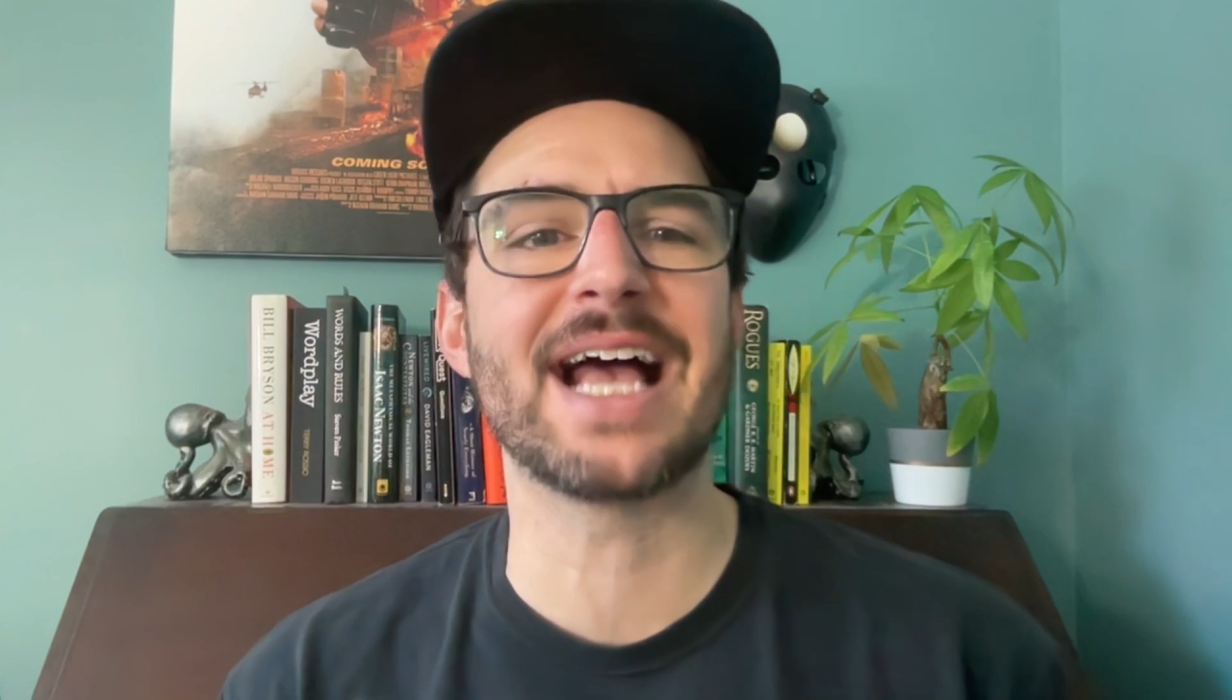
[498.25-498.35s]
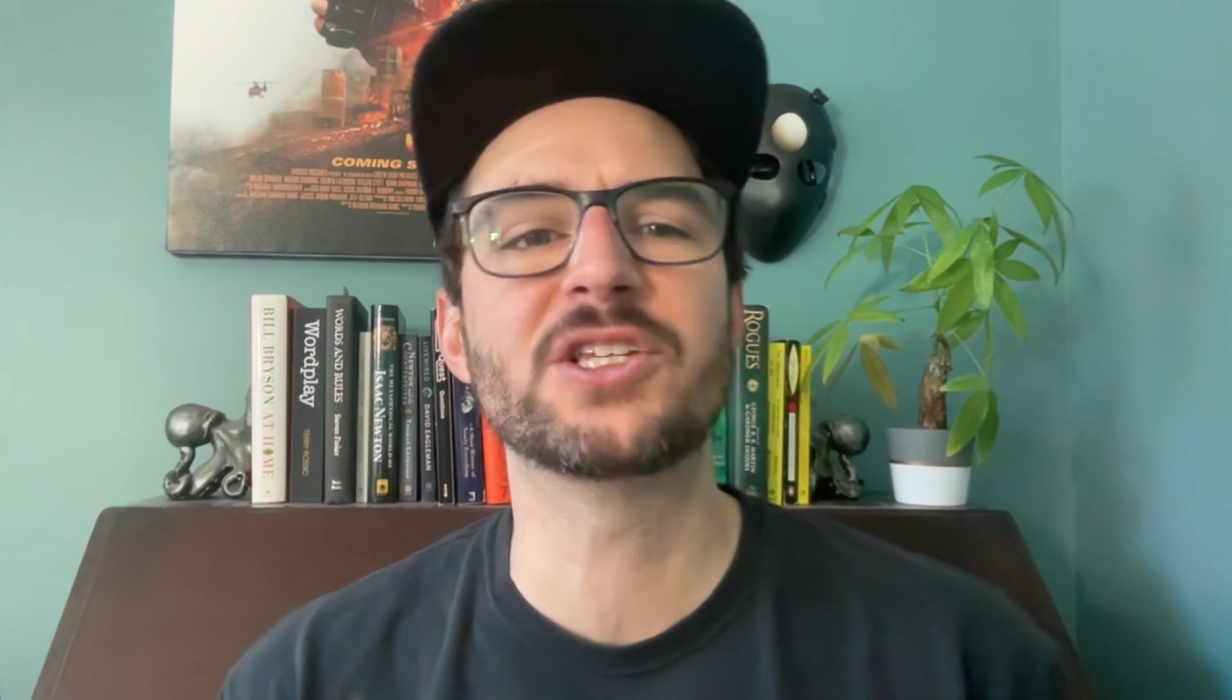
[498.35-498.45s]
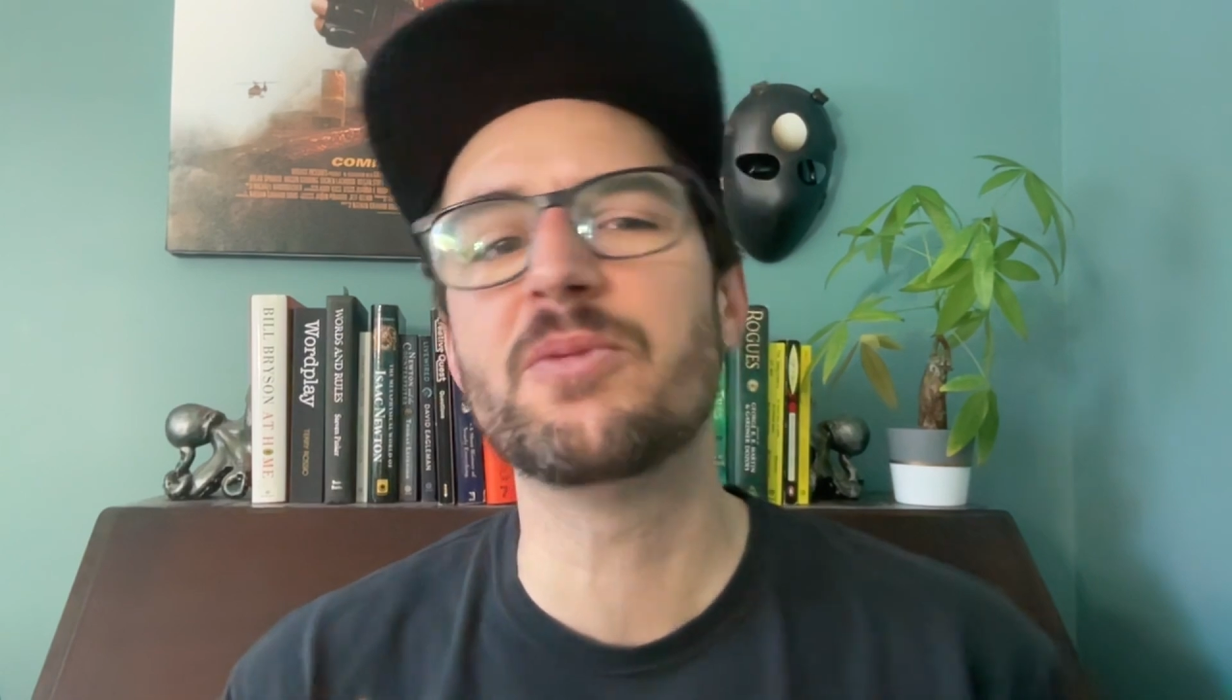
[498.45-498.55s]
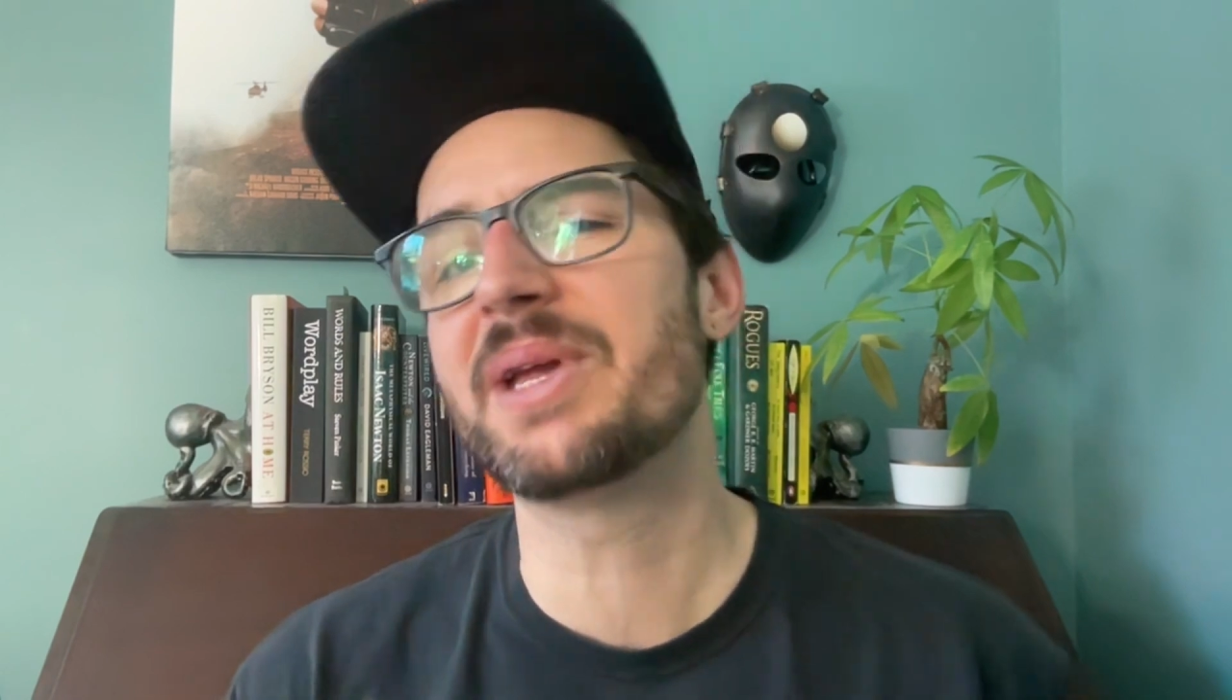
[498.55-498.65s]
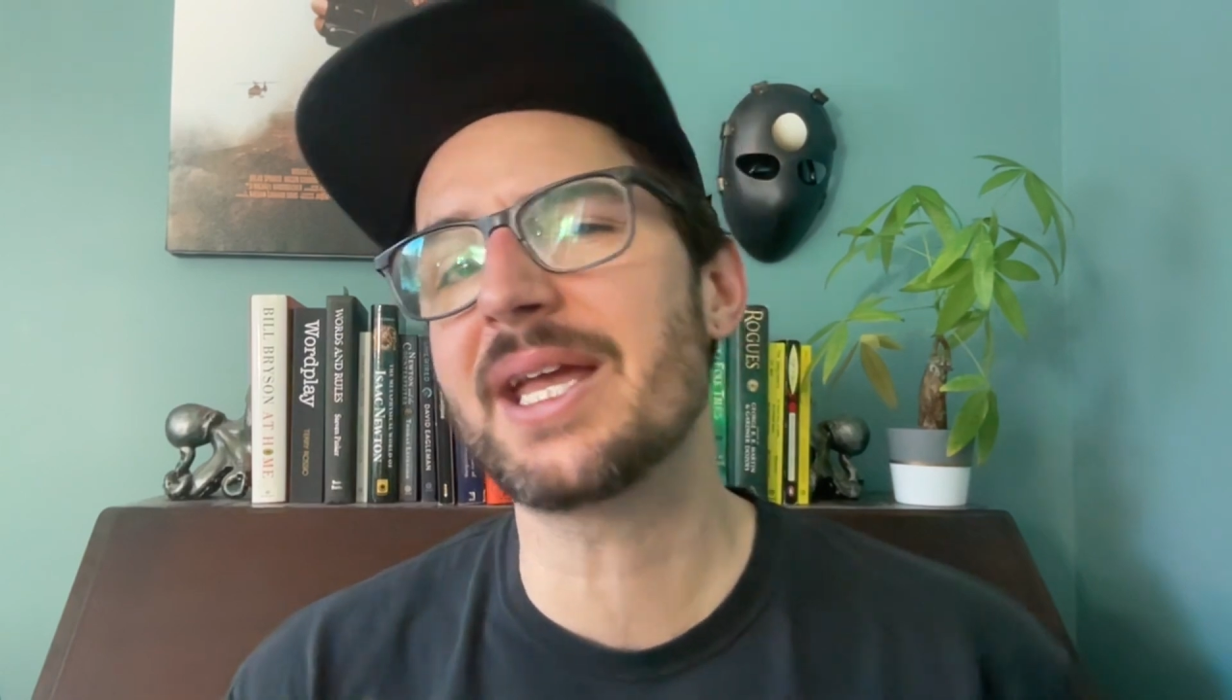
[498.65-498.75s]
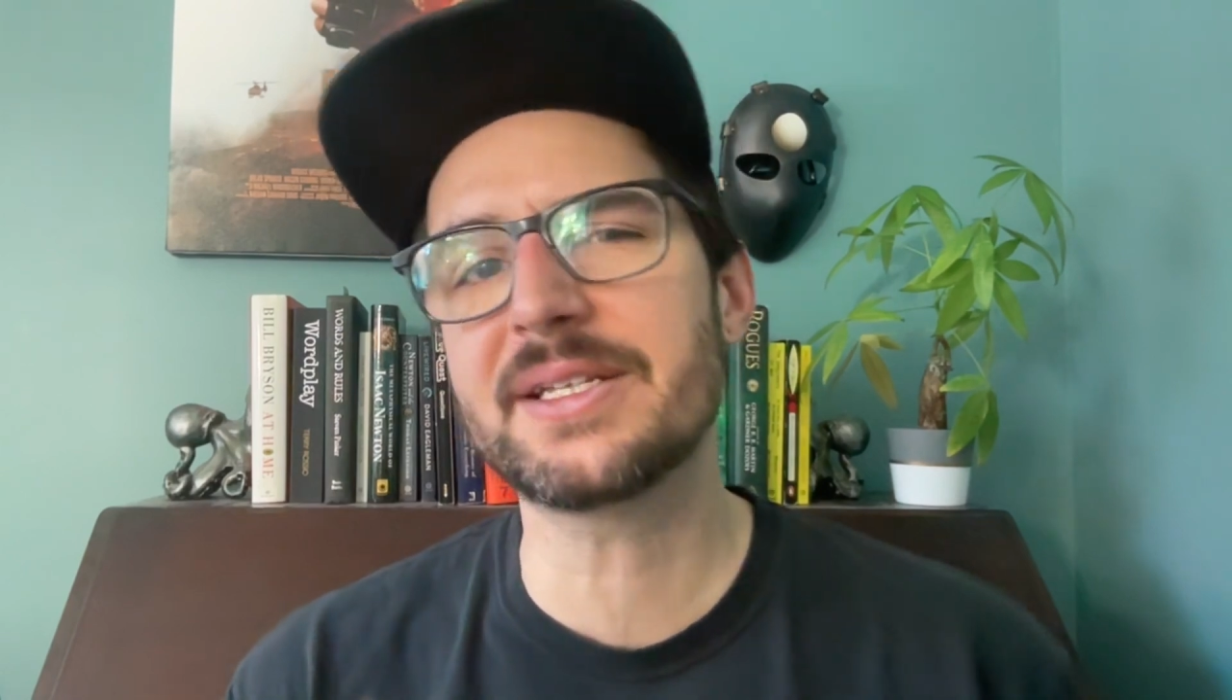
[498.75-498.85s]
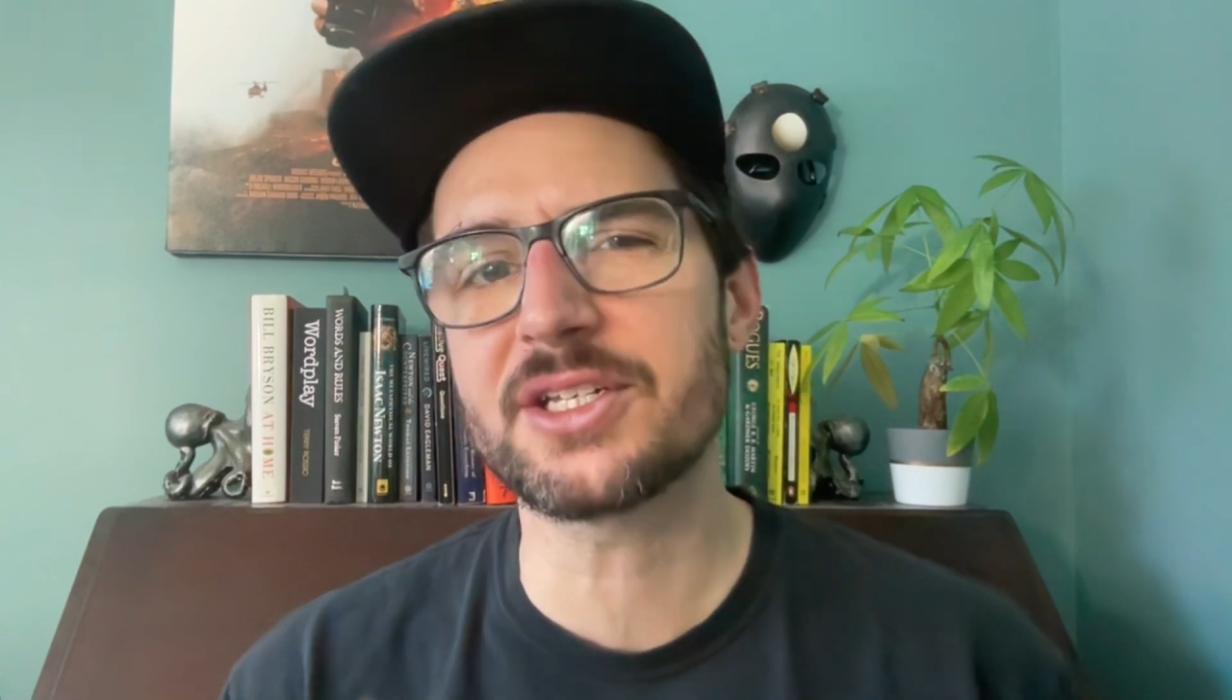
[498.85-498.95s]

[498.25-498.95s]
as you begin